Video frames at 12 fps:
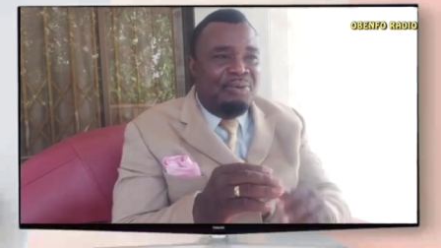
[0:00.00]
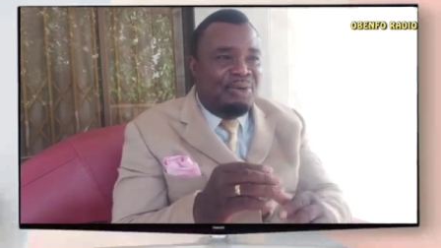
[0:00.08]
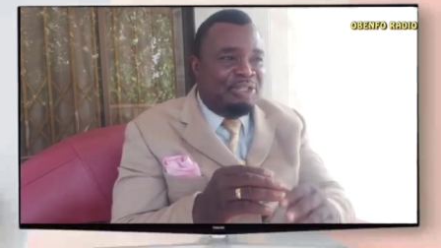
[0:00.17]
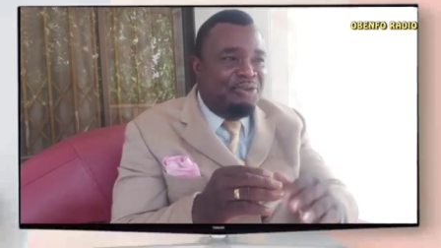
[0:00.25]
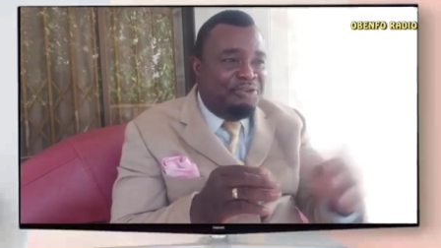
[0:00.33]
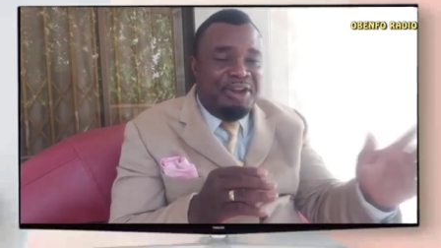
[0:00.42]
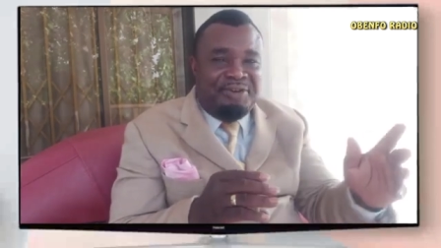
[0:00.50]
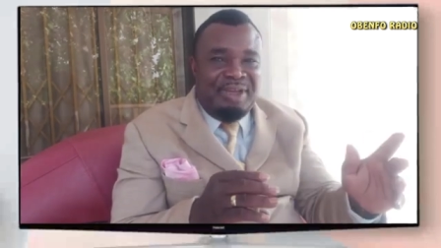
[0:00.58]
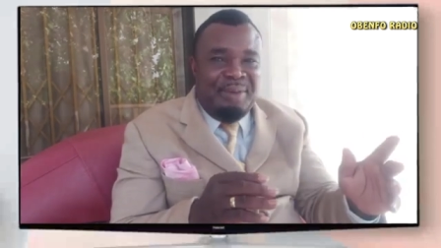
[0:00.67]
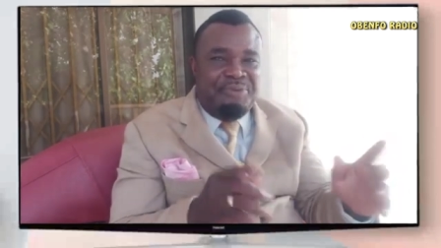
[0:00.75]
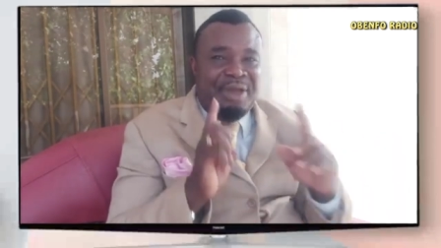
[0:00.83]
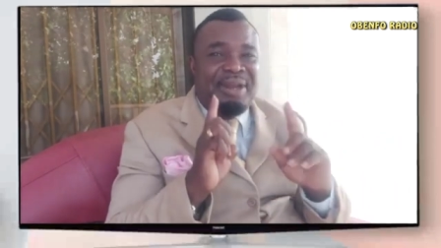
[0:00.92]
Was it shed
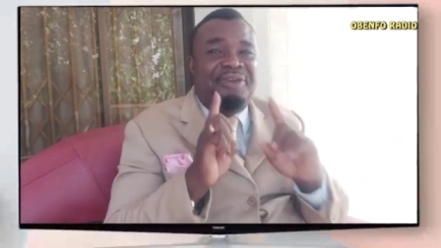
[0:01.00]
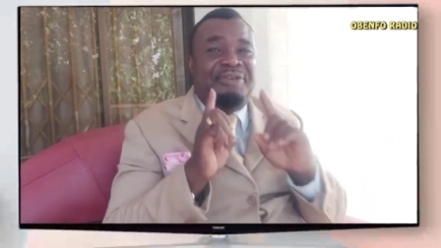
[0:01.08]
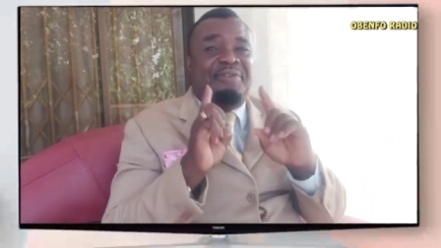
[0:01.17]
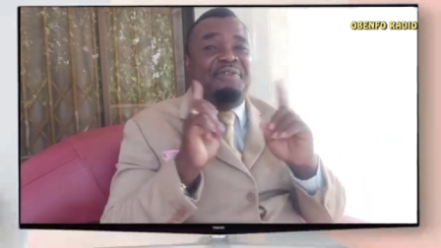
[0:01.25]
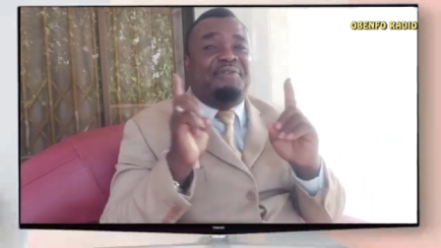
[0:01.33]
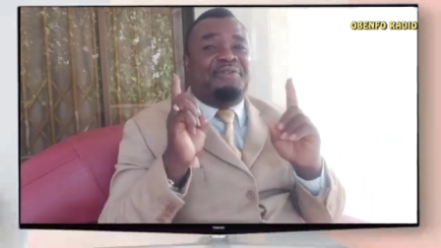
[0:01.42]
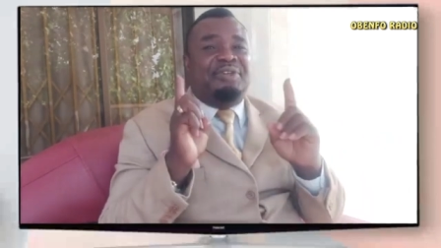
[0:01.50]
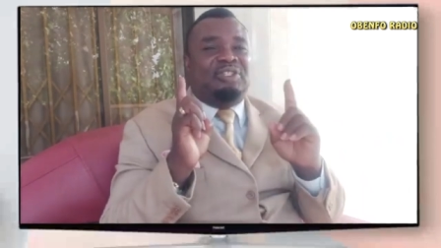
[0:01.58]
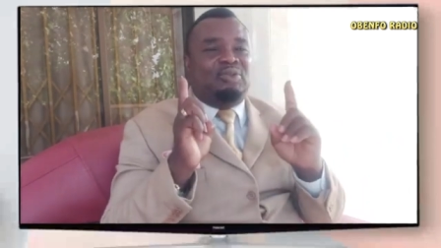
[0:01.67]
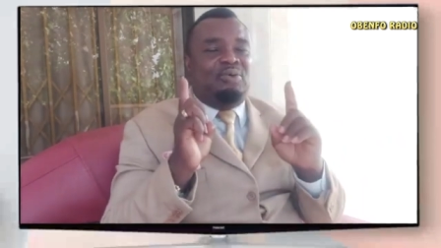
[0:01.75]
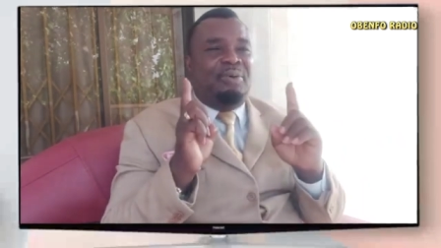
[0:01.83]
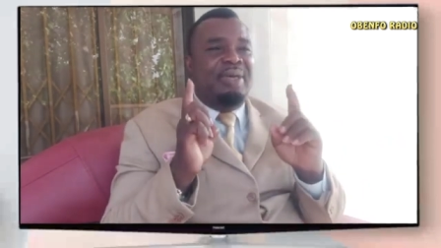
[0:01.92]
you and Chanad, you have
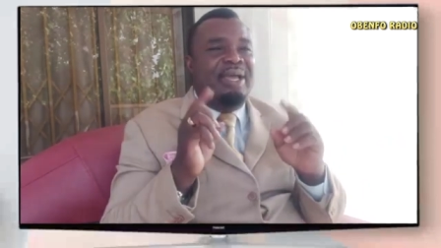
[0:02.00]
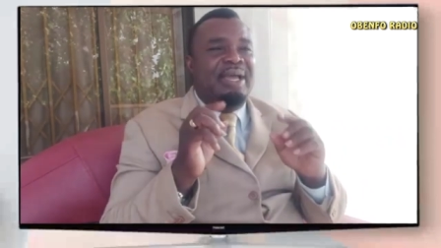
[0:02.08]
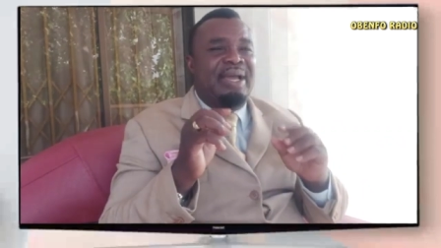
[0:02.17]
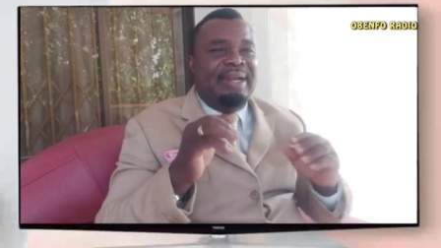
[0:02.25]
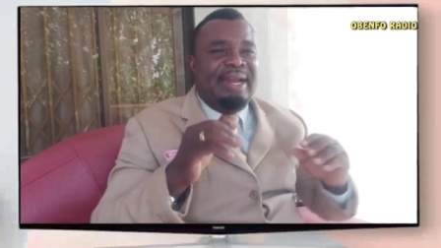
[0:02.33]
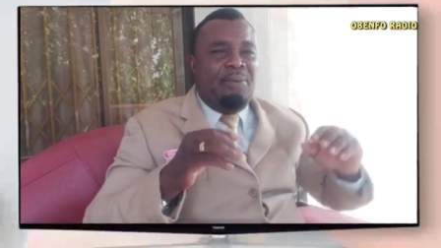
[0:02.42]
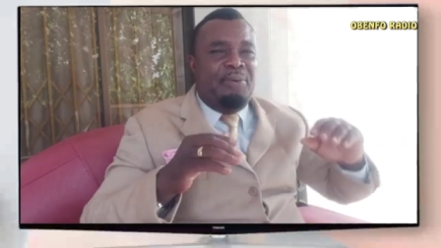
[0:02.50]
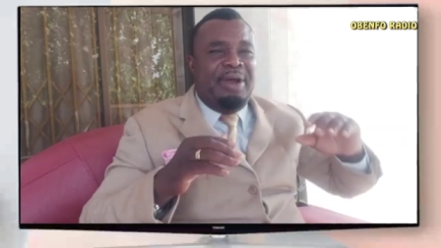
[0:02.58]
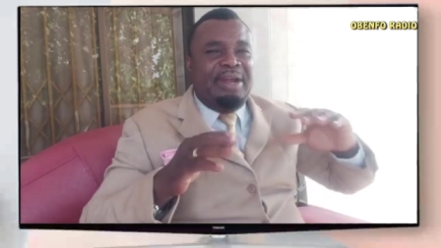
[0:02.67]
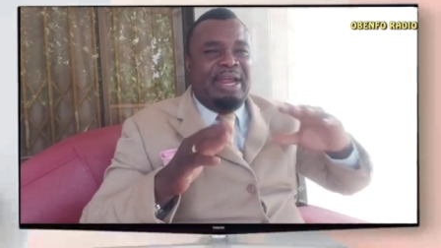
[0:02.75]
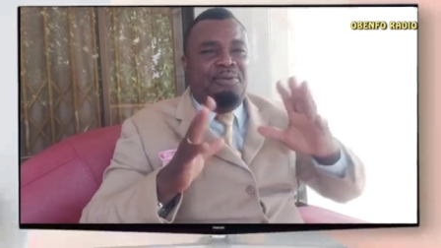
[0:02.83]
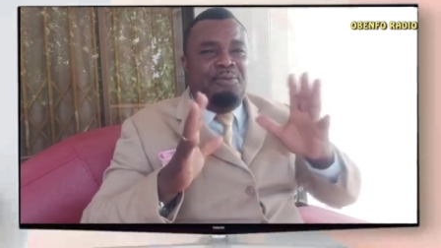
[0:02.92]
first war. Now
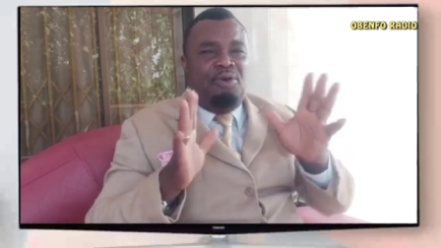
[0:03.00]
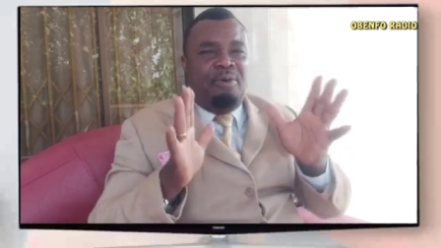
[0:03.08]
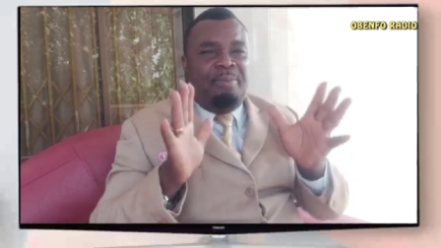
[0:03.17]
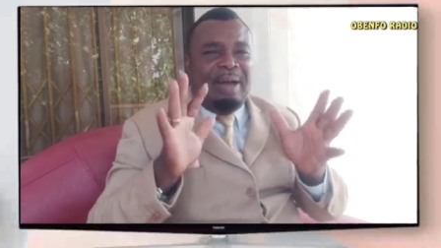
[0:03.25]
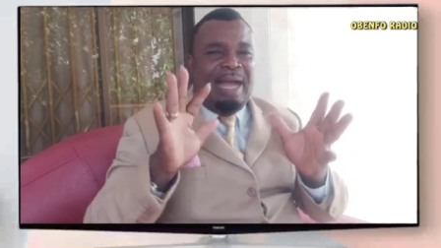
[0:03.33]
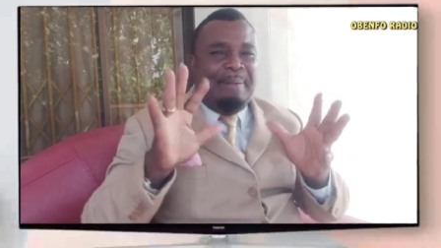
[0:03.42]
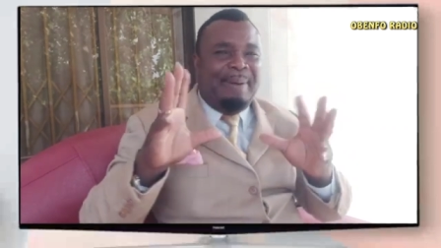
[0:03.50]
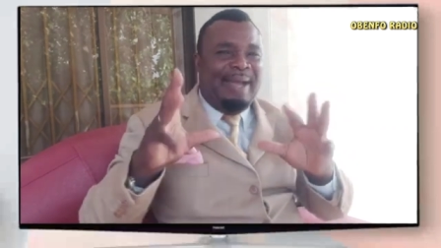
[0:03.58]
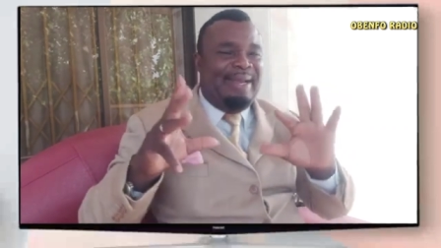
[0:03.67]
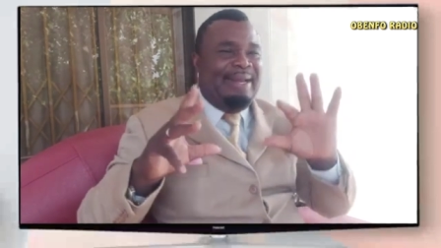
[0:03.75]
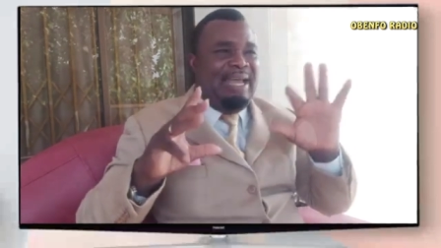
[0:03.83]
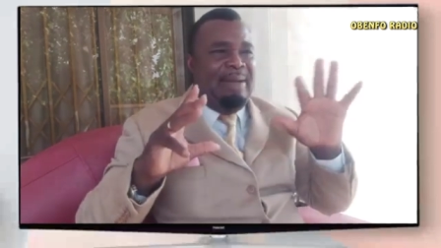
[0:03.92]
when a new
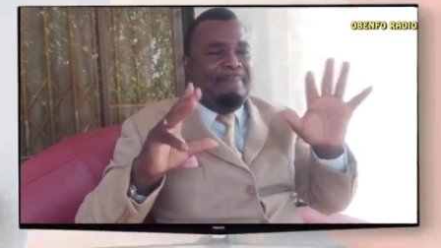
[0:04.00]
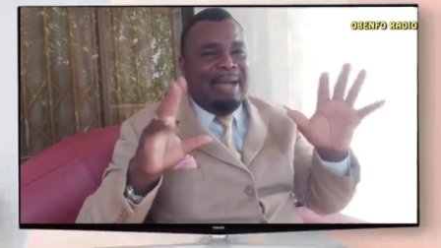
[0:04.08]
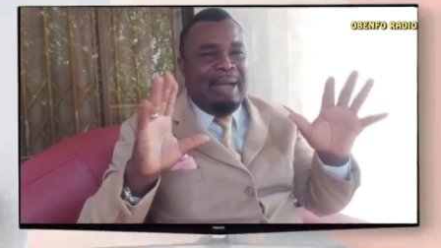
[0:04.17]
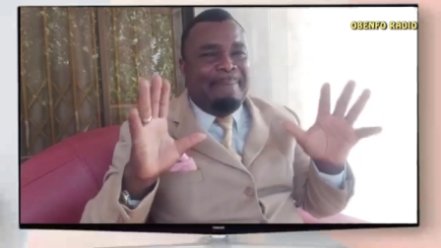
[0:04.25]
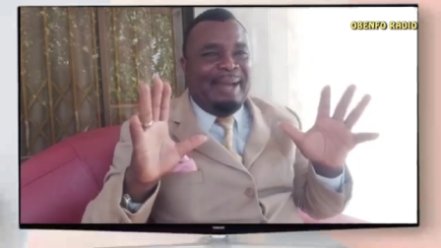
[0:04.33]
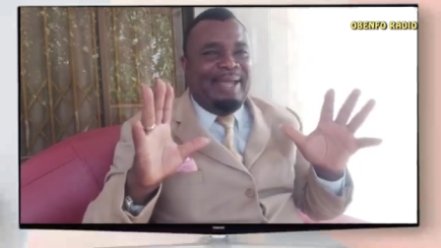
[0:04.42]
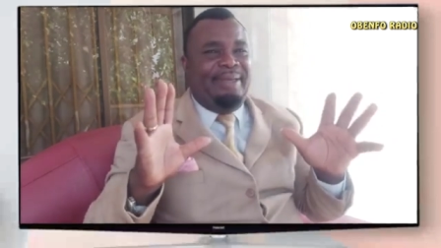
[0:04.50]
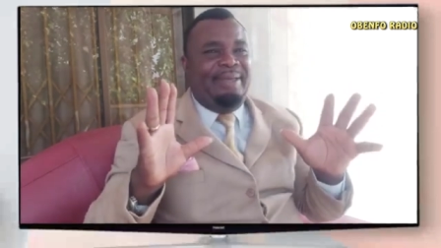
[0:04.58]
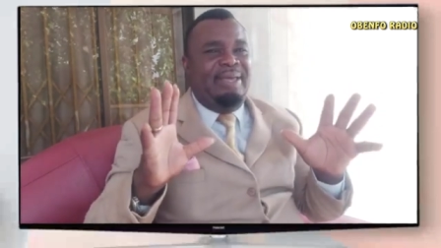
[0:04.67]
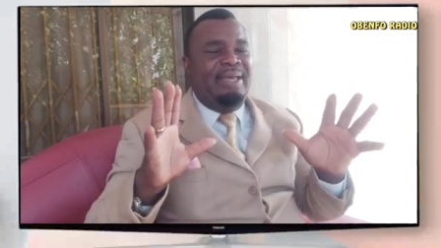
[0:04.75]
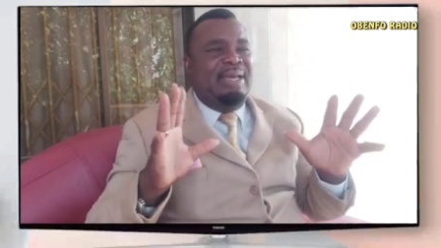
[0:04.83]
barby, near barby.